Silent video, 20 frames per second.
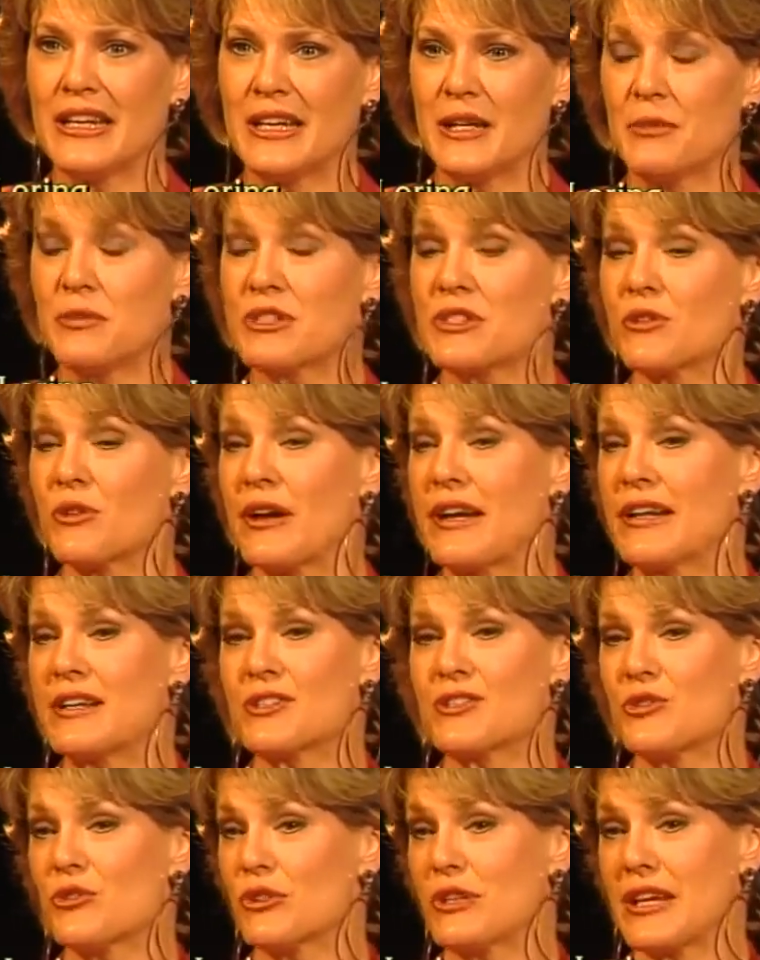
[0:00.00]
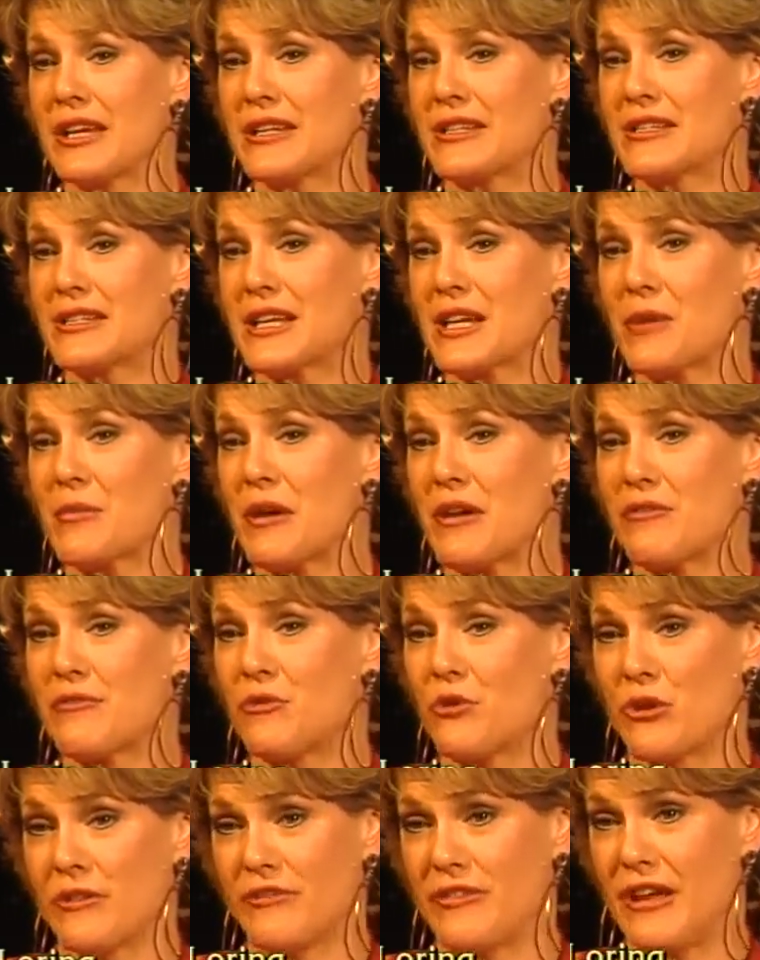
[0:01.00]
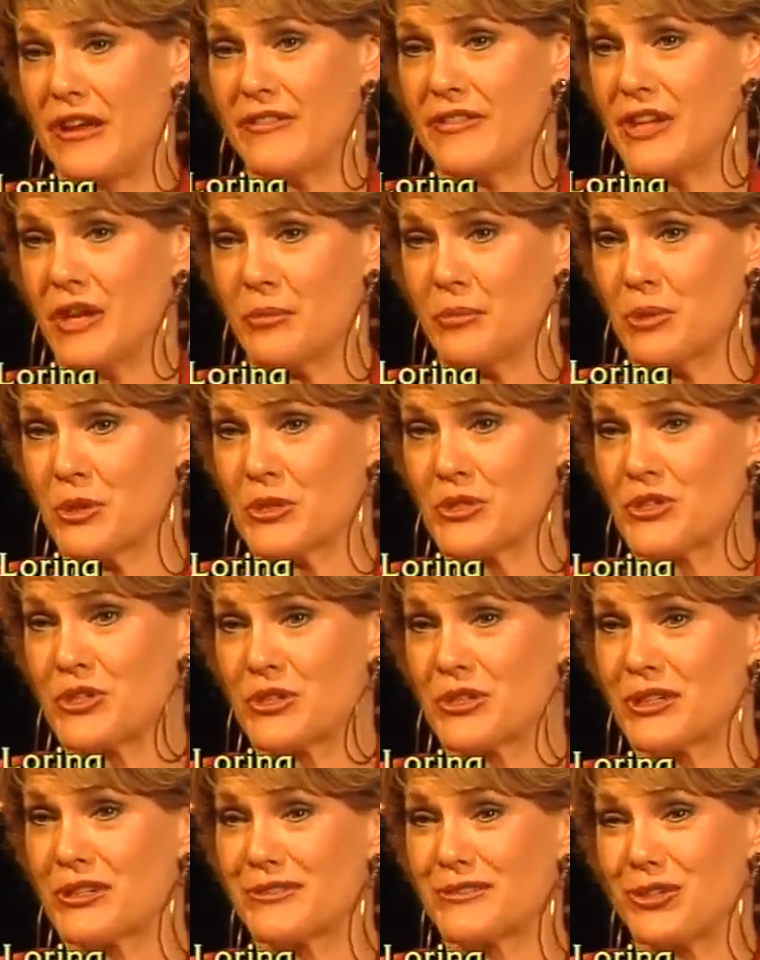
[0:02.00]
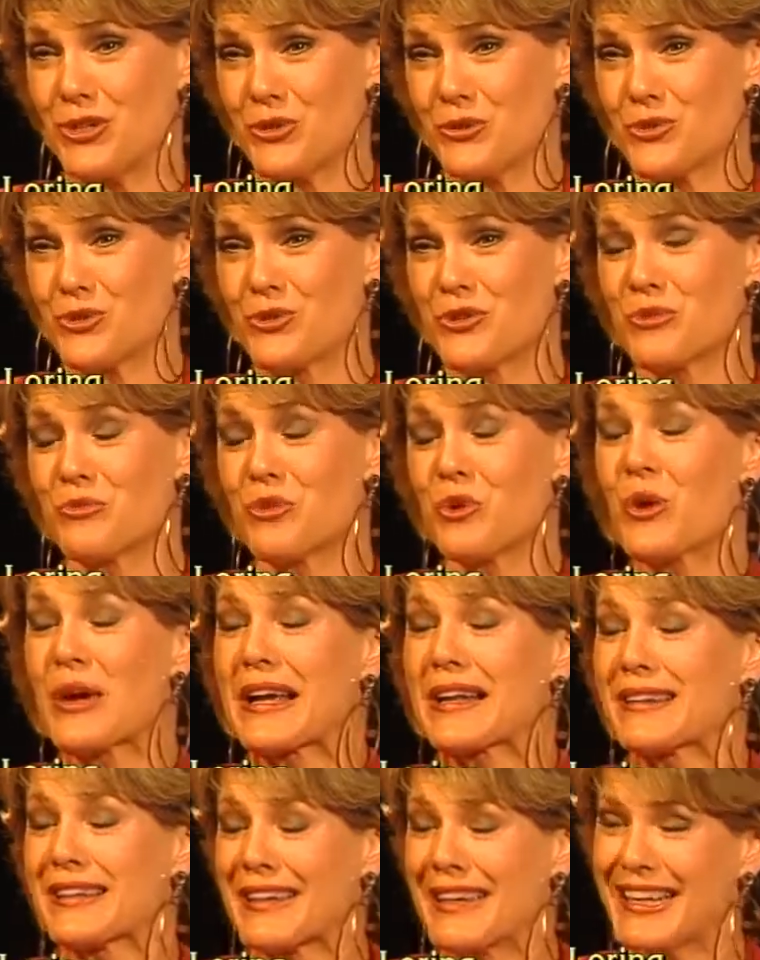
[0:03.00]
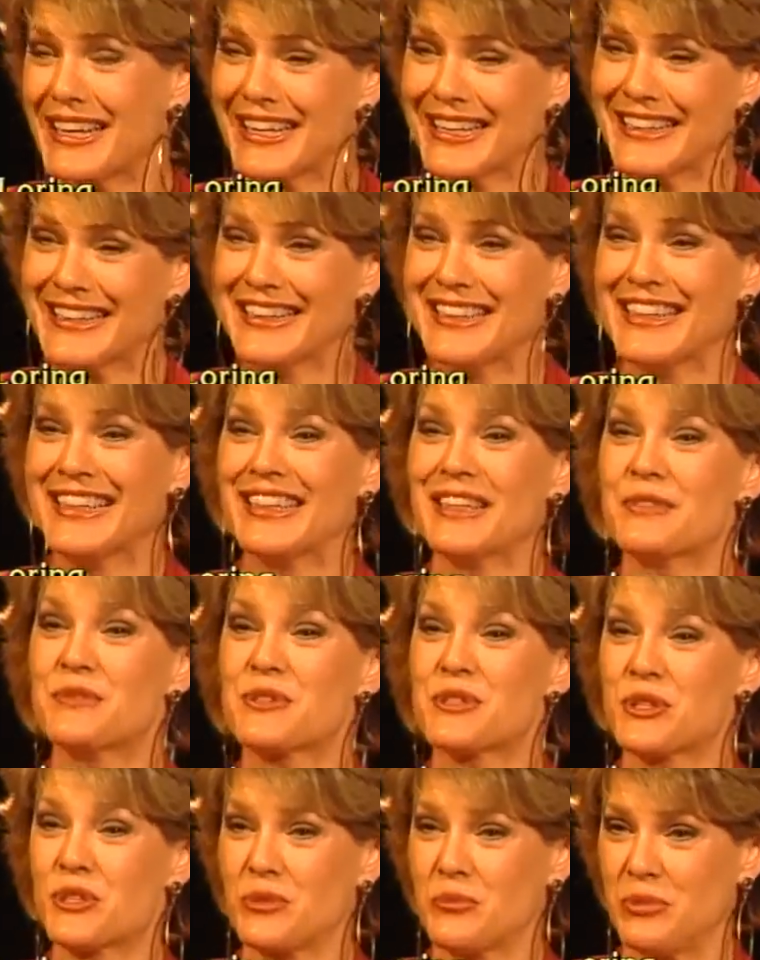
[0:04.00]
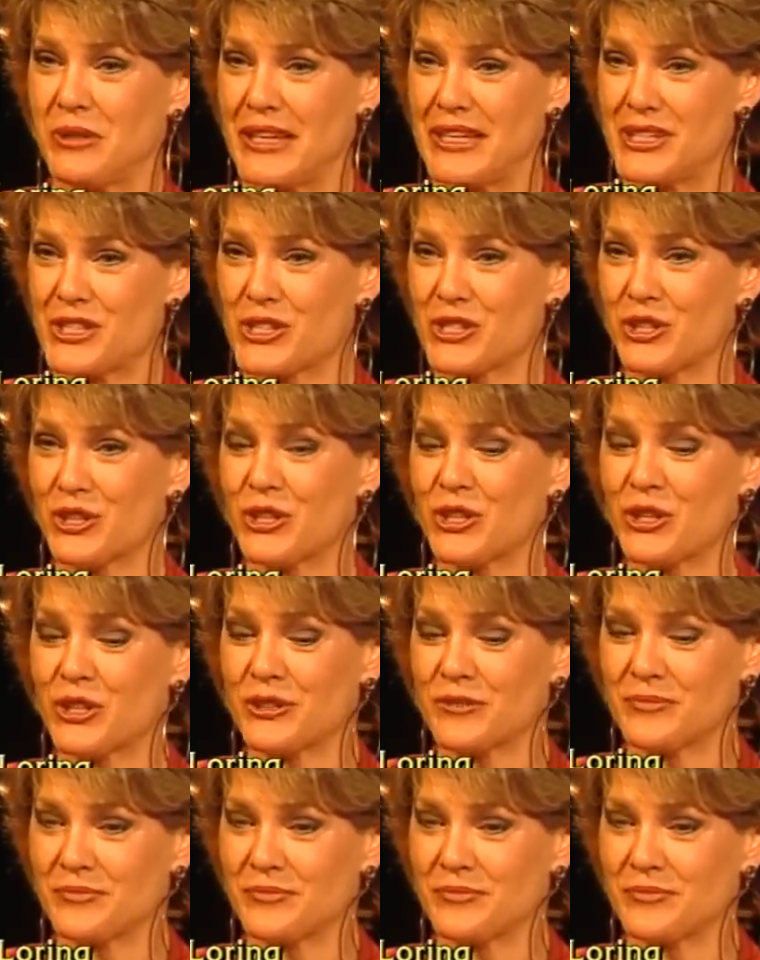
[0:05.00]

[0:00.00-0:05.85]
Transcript: it was great because you only had to sing about 4 or 5 numbers. You could do them quickly, and it was a good place to learn.